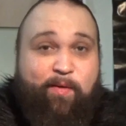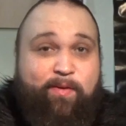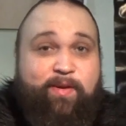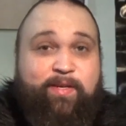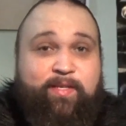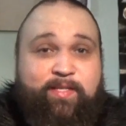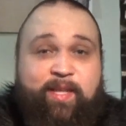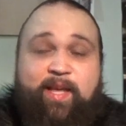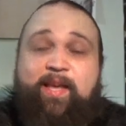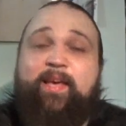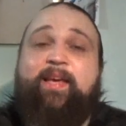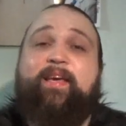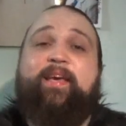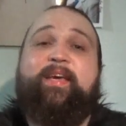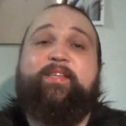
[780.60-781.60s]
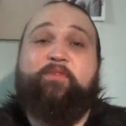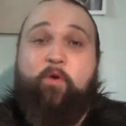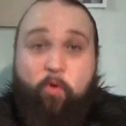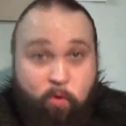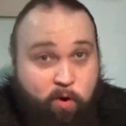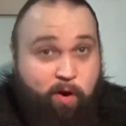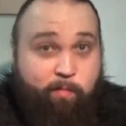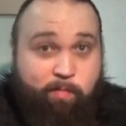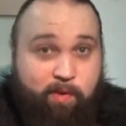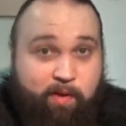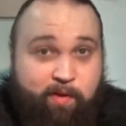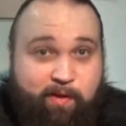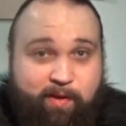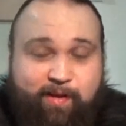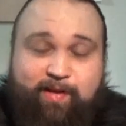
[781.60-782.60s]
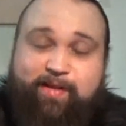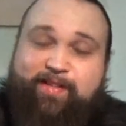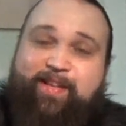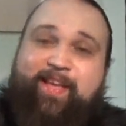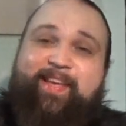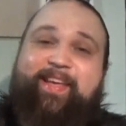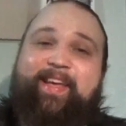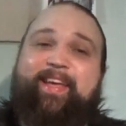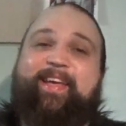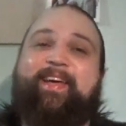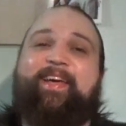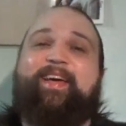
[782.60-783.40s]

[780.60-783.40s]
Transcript: plus hours is horrible. It's eighteen.